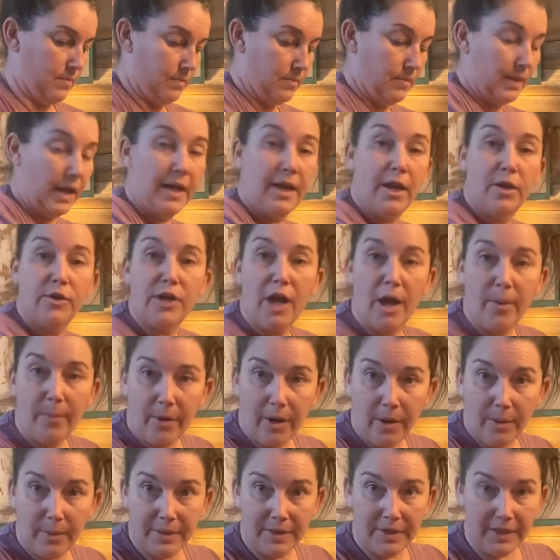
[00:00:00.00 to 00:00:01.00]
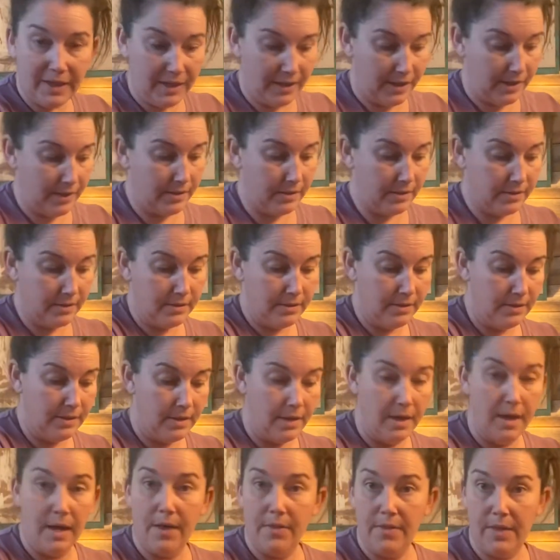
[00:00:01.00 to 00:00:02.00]
I know y'all probably think
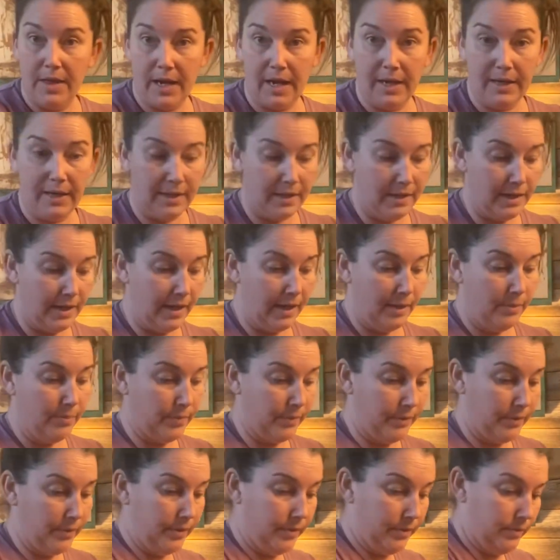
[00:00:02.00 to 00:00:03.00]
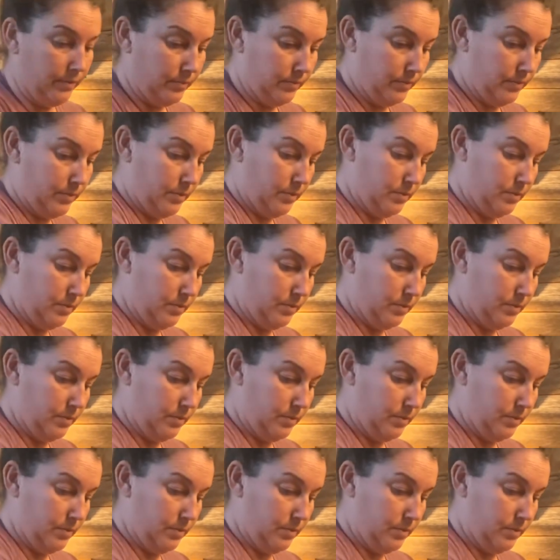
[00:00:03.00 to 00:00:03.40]
that I need an apron on.